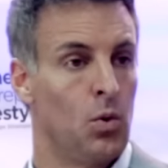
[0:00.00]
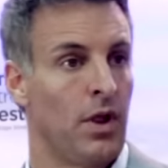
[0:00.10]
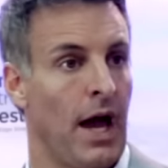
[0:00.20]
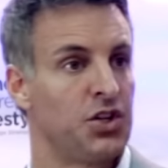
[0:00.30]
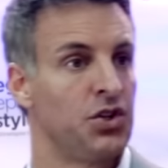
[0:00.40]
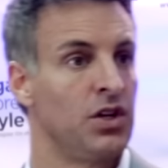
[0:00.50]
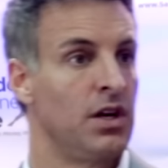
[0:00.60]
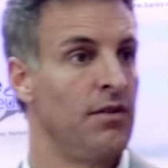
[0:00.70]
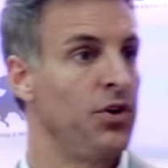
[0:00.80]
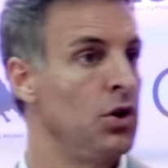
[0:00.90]
We'll actually
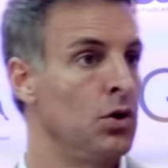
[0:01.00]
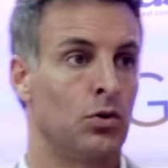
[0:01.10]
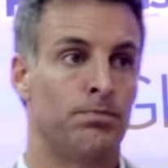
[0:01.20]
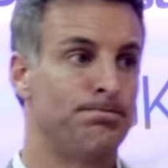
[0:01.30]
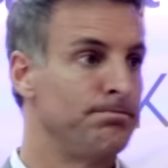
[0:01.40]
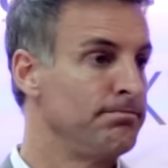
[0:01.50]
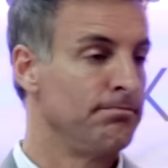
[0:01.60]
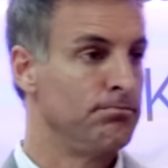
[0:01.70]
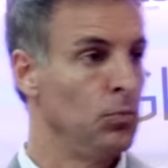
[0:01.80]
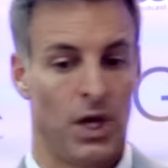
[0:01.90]
give you
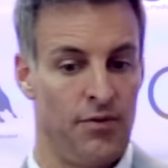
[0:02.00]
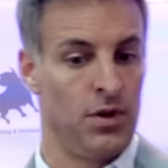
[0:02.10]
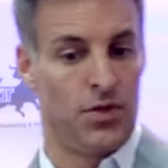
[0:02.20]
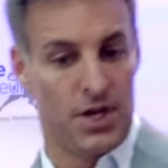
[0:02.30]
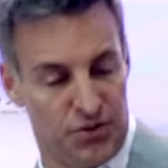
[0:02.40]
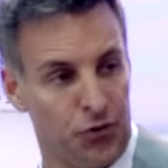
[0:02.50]
this